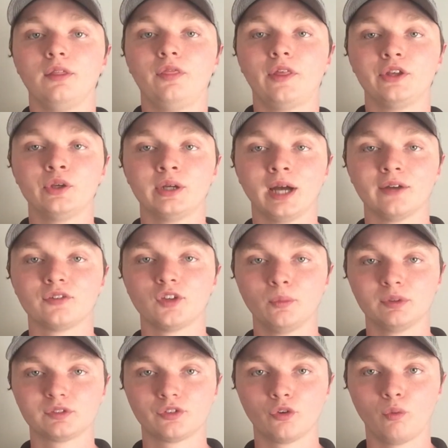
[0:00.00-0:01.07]
Thank you guys so
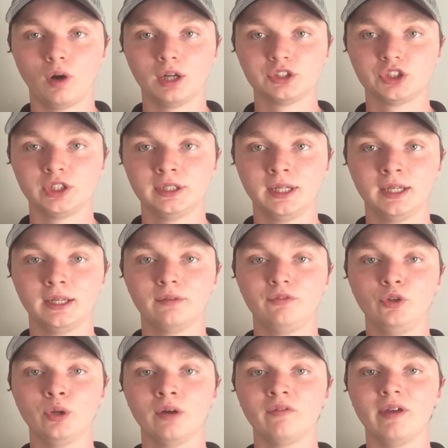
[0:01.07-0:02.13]
much for watching, and
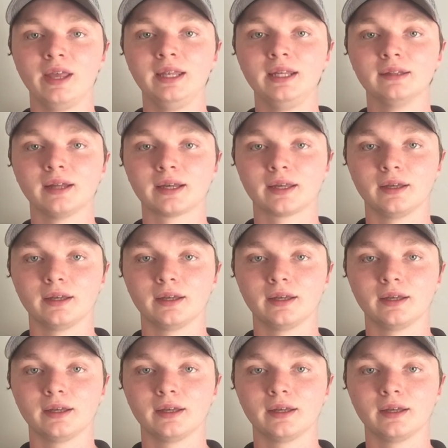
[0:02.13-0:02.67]
if you have any